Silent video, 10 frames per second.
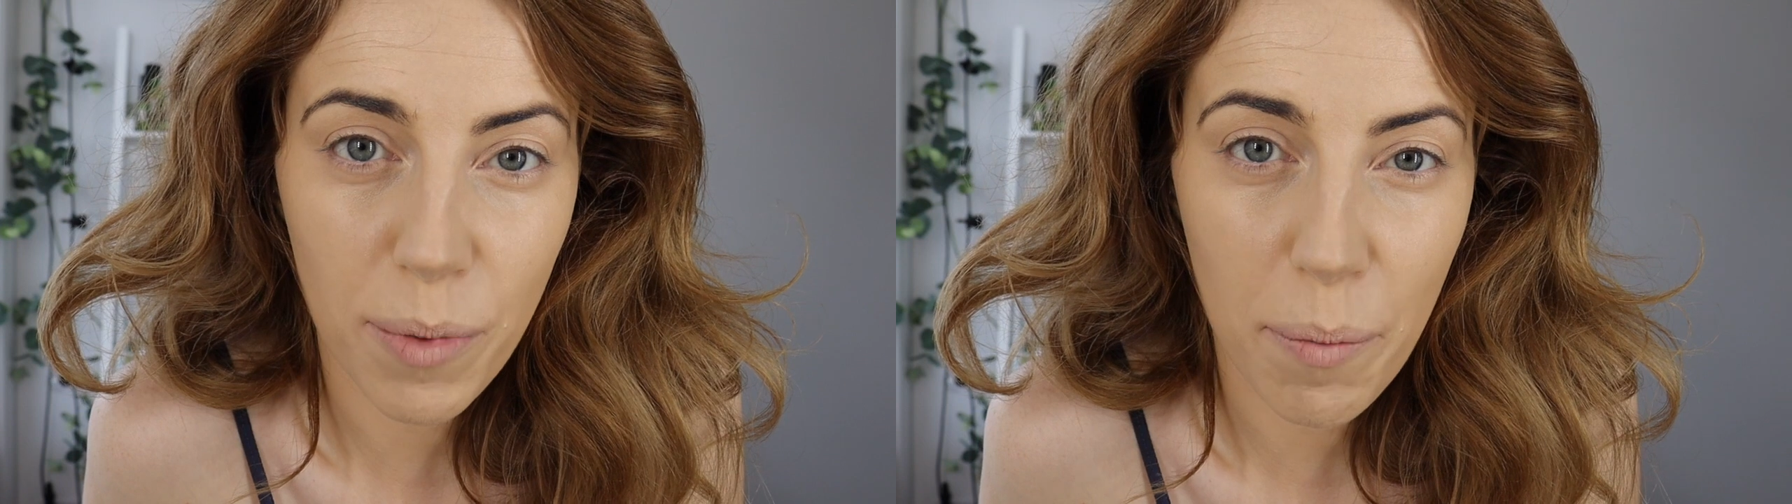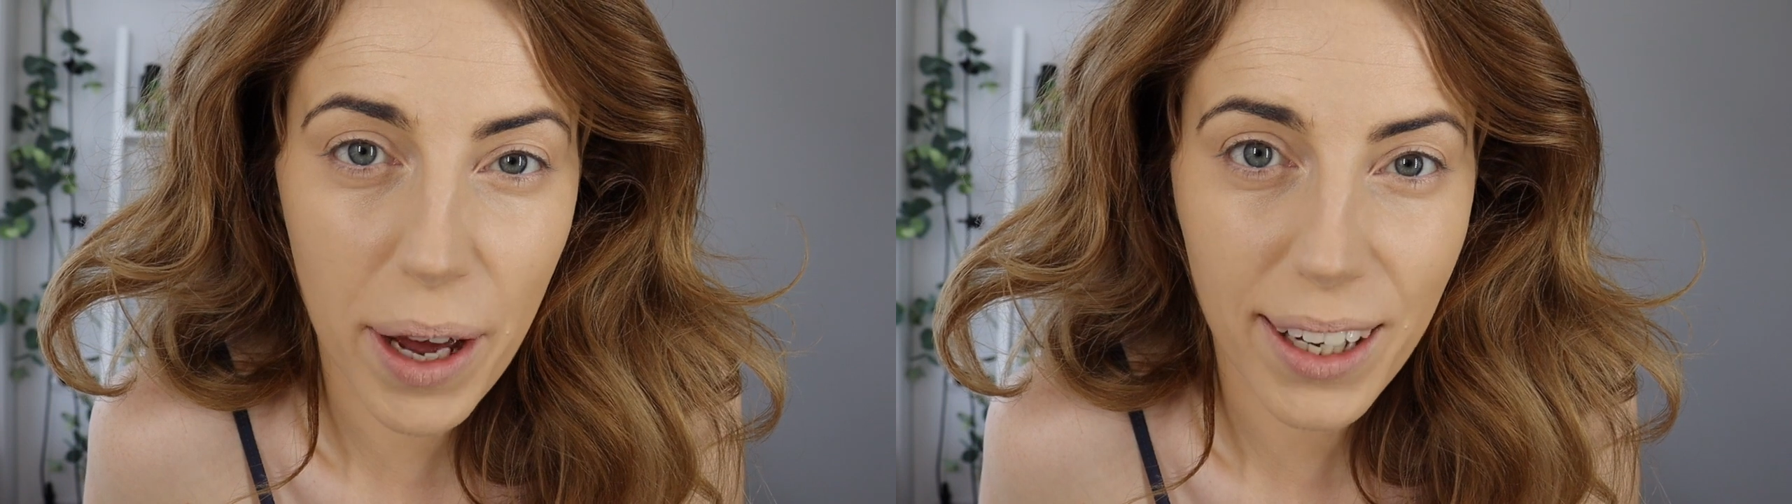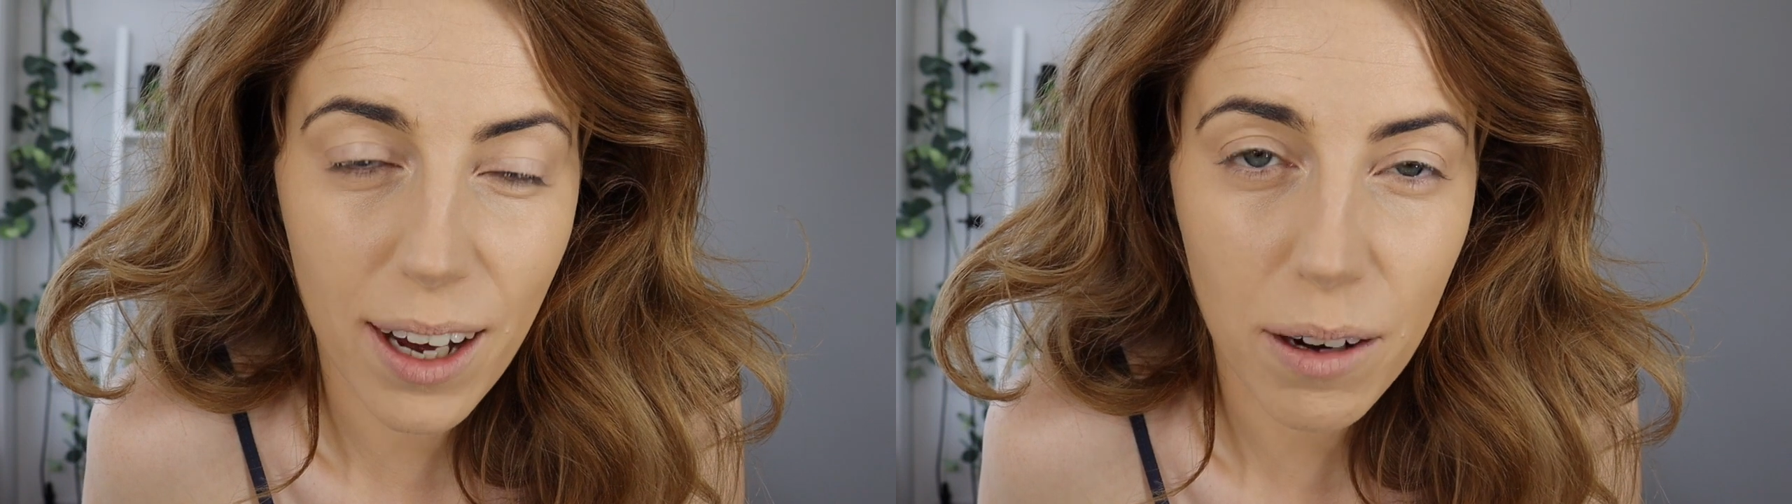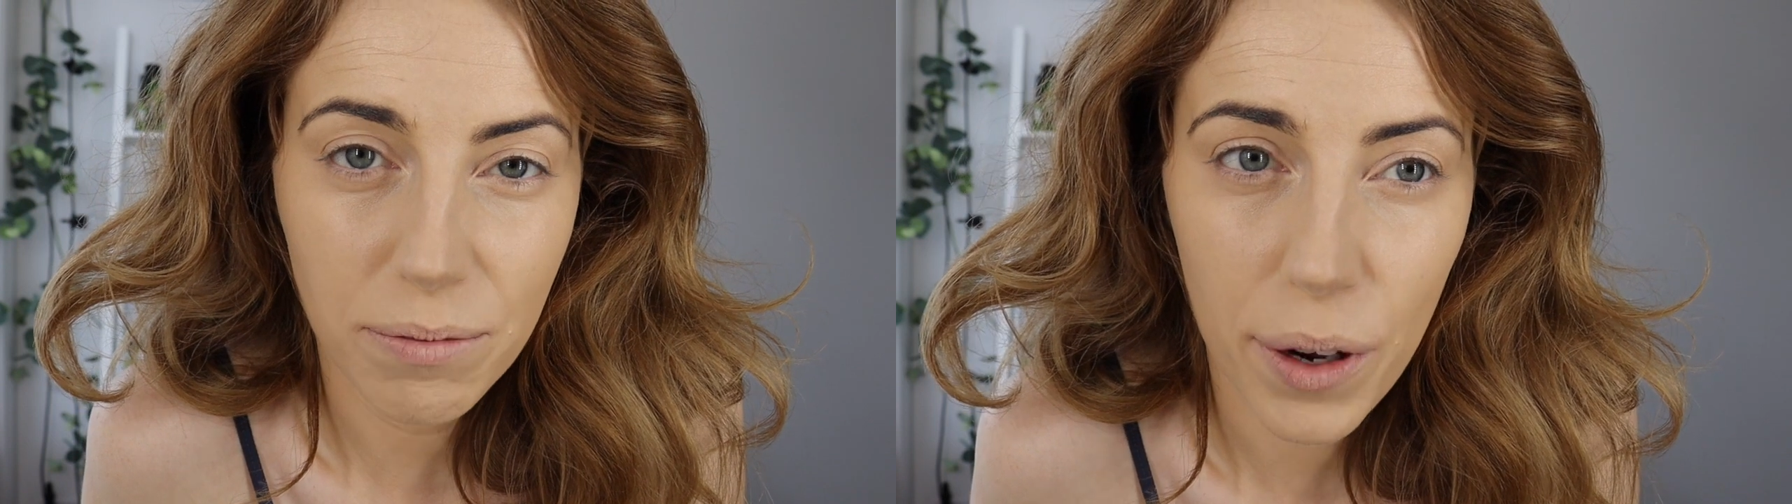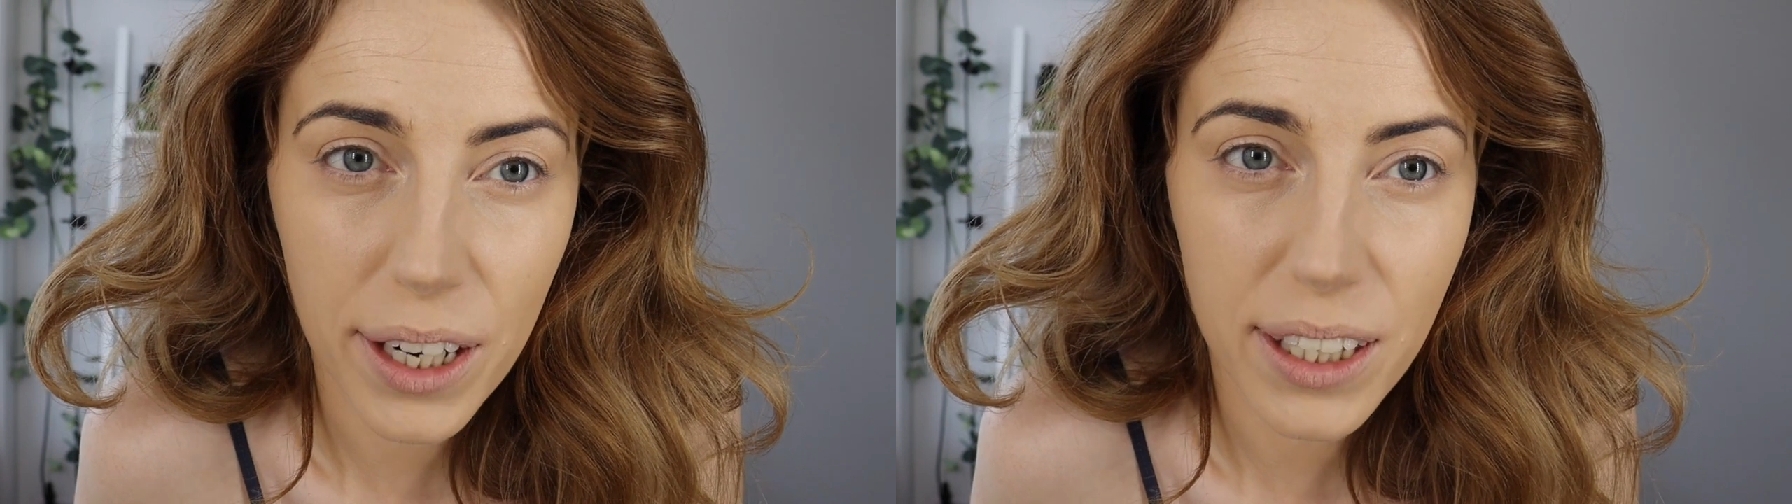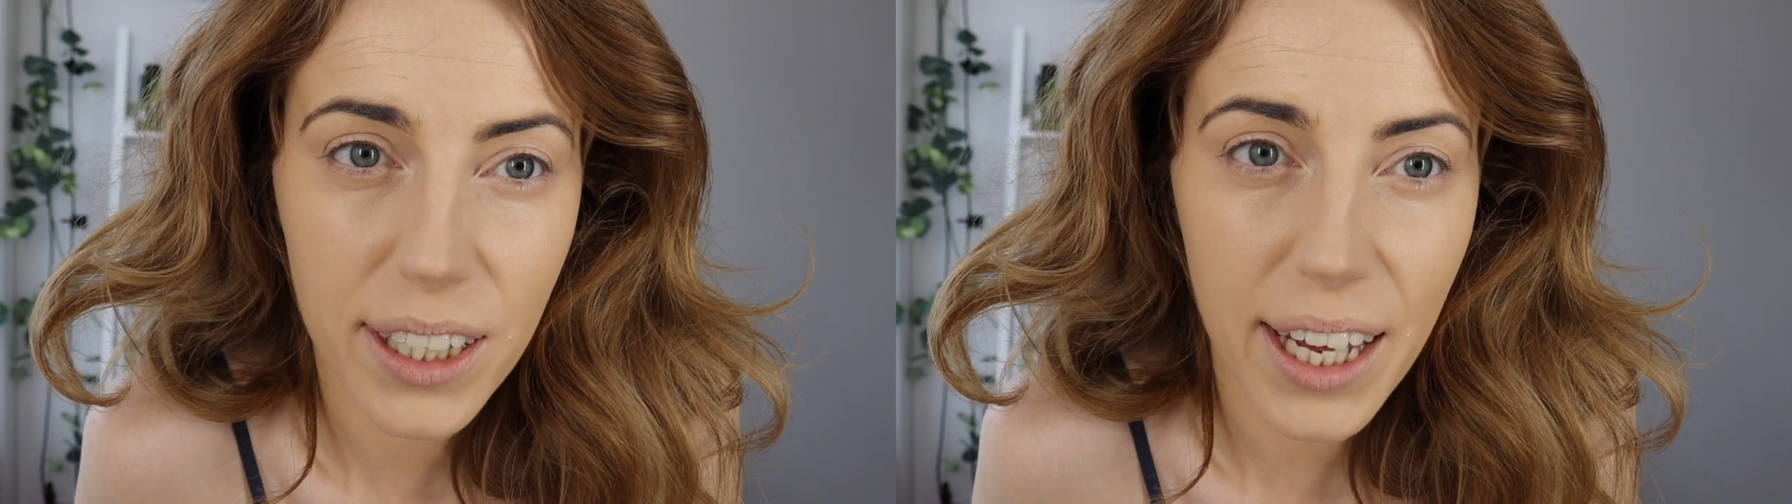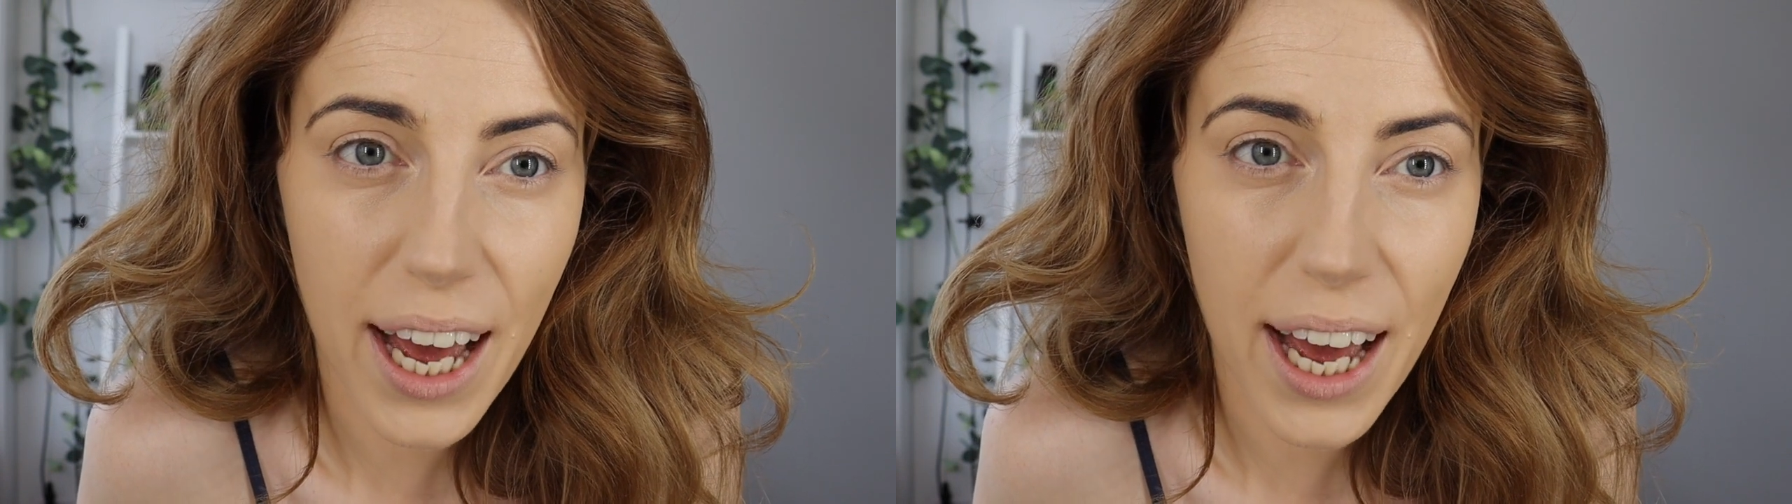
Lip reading: my makeup. We're gonna see